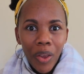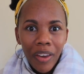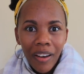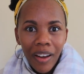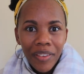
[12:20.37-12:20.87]

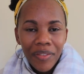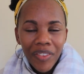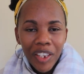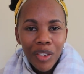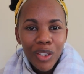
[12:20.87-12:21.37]
Yeah,
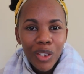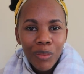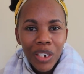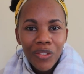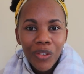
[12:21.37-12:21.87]
thank you so
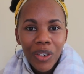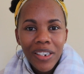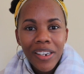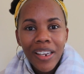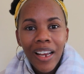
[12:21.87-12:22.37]
much for
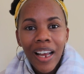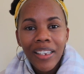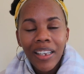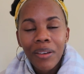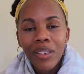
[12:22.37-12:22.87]
watching,
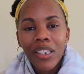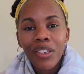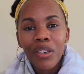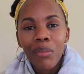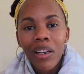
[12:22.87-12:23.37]
guys. I will
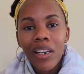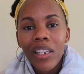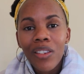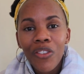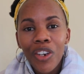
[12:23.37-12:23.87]
see you in my
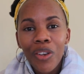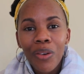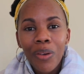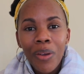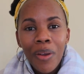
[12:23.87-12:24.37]
next
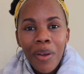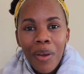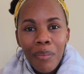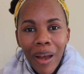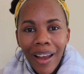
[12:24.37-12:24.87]
video.
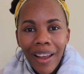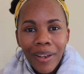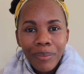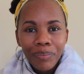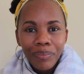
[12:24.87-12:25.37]
Bye.